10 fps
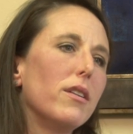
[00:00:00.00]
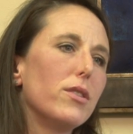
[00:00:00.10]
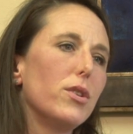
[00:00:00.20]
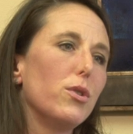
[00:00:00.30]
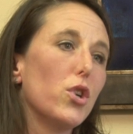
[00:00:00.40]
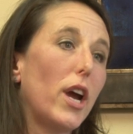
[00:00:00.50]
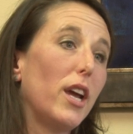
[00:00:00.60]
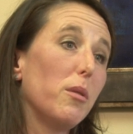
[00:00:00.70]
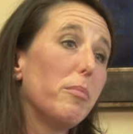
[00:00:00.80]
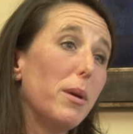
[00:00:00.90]
to
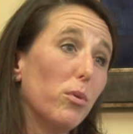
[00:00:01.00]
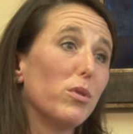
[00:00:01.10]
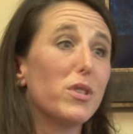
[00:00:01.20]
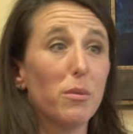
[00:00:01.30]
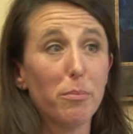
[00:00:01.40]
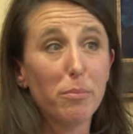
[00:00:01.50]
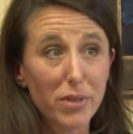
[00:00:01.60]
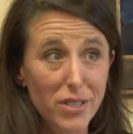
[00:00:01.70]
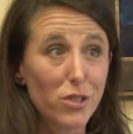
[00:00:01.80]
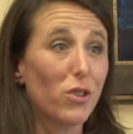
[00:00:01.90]
train people to
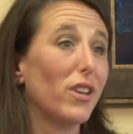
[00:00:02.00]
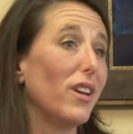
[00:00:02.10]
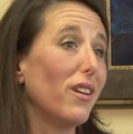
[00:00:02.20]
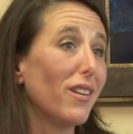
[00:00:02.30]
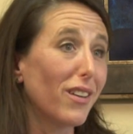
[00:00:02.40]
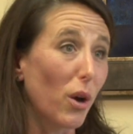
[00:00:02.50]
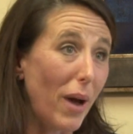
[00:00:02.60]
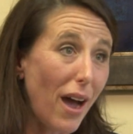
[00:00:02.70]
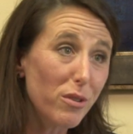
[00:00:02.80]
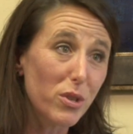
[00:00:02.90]
potentially go
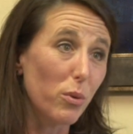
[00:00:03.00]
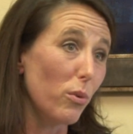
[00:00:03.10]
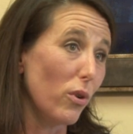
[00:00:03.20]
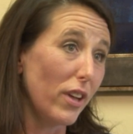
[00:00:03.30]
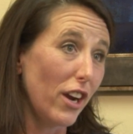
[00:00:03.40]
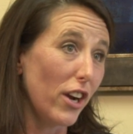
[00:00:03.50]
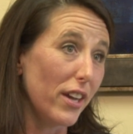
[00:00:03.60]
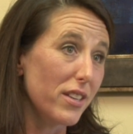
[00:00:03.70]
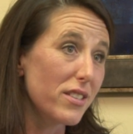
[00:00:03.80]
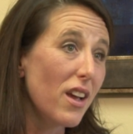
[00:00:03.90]
out to the rural
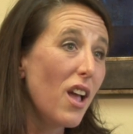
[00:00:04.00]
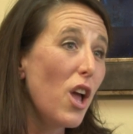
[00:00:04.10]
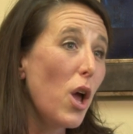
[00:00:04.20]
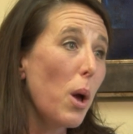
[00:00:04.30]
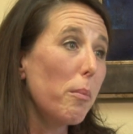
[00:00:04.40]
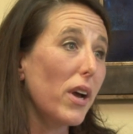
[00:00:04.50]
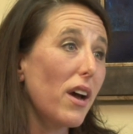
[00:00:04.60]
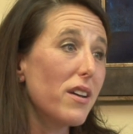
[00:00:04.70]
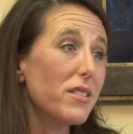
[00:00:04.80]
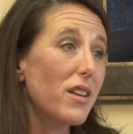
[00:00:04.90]
areas.
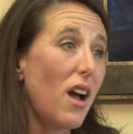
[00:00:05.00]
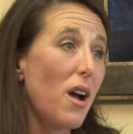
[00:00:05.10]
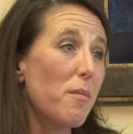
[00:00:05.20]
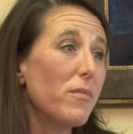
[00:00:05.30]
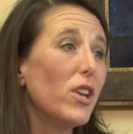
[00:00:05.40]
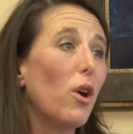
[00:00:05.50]
Because, um, you